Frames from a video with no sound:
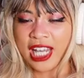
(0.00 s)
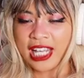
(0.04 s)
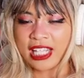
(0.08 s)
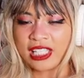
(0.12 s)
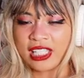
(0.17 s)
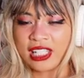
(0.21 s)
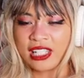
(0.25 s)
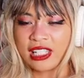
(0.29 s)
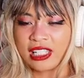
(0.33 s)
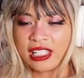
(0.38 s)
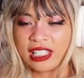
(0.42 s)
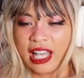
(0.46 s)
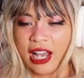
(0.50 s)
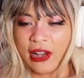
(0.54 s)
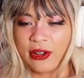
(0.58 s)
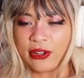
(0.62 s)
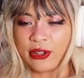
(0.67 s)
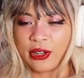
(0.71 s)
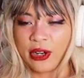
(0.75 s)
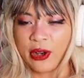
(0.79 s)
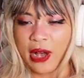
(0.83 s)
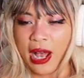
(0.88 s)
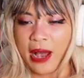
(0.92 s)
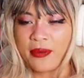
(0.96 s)
testing this out.
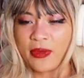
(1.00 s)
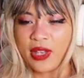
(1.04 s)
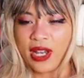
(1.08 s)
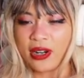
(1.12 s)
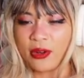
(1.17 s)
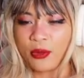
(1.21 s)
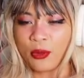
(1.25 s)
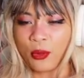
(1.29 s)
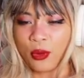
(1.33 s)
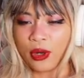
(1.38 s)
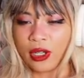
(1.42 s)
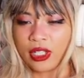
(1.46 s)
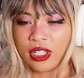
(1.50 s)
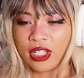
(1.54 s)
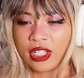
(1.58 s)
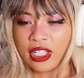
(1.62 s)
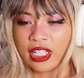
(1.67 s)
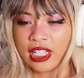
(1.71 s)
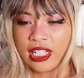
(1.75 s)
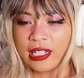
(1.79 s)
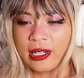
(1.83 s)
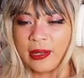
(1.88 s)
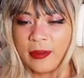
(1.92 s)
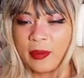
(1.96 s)
You know, I'm not a
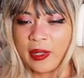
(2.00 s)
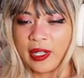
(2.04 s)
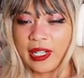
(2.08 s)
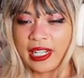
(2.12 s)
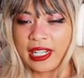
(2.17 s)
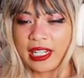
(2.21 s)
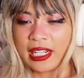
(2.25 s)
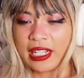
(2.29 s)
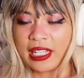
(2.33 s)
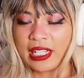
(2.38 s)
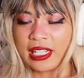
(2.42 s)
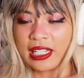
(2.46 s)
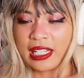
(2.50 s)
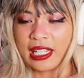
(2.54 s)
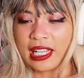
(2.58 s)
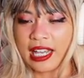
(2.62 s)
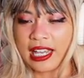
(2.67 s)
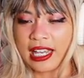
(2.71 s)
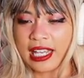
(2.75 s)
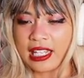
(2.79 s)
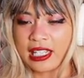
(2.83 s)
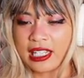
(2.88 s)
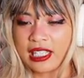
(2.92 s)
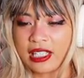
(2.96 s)
worker, but I
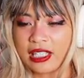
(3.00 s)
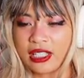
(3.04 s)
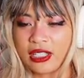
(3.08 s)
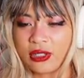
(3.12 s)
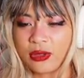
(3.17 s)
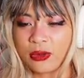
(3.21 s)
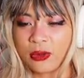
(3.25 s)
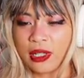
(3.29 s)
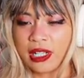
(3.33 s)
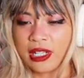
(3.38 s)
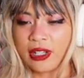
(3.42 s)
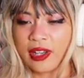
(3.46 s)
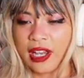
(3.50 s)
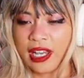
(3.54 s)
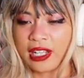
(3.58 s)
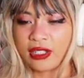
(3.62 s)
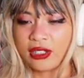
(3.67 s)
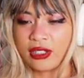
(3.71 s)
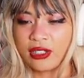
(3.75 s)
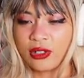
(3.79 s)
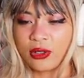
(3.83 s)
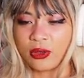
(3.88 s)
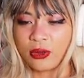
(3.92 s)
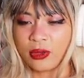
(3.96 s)
guess this is what you guys
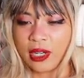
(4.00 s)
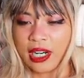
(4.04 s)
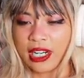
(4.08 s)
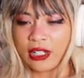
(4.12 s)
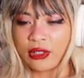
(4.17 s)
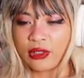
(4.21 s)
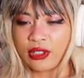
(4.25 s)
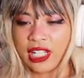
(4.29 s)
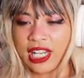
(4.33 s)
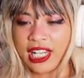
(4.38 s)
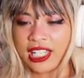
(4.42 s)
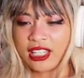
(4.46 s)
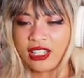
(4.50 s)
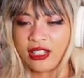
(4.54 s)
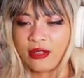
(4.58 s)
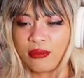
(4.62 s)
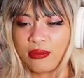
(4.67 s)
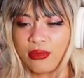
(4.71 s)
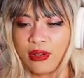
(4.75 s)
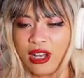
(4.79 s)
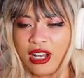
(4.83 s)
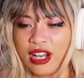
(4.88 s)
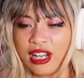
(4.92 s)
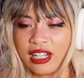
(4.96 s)
do, right? You take the
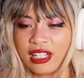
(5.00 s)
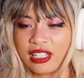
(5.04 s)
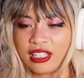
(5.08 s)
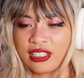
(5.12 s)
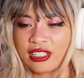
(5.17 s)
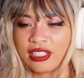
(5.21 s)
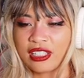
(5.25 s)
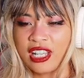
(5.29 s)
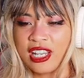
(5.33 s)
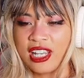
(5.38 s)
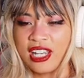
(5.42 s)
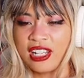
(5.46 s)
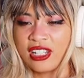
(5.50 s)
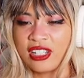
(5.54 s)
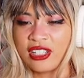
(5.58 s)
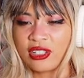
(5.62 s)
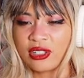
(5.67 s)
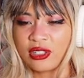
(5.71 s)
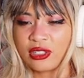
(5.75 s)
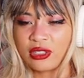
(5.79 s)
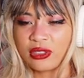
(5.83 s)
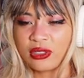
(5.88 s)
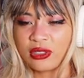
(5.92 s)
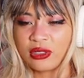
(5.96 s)
box to
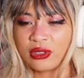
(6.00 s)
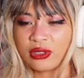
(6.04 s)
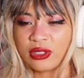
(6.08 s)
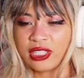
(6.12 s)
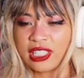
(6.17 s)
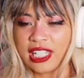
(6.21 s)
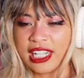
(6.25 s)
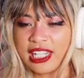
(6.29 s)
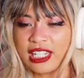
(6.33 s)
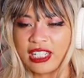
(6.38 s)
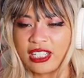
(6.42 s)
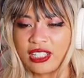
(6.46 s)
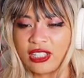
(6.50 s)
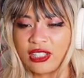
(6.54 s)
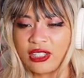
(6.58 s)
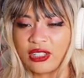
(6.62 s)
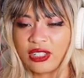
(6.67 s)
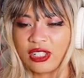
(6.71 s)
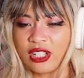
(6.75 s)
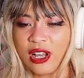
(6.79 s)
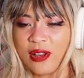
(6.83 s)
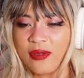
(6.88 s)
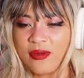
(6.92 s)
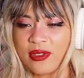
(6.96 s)
your little station or
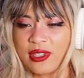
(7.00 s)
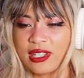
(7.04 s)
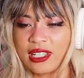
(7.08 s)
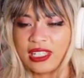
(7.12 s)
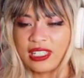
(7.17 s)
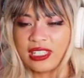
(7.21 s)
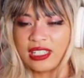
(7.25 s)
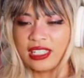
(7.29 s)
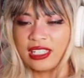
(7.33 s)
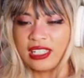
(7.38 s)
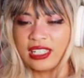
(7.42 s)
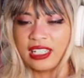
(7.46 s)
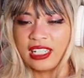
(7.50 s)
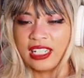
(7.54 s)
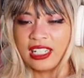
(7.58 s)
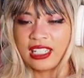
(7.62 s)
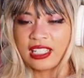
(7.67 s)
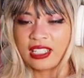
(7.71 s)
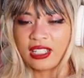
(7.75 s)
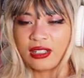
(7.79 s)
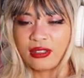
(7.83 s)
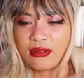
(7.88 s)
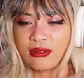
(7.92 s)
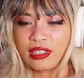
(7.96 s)
something.
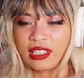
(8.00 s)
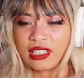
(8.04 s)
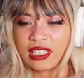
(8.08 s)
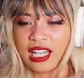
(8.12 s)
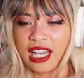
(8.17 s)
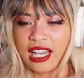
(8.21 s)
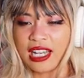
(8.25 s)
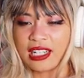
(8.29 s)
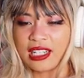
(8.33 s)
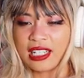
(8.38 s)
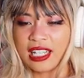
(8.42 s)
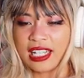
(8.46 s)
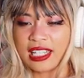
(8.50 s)
Something kind of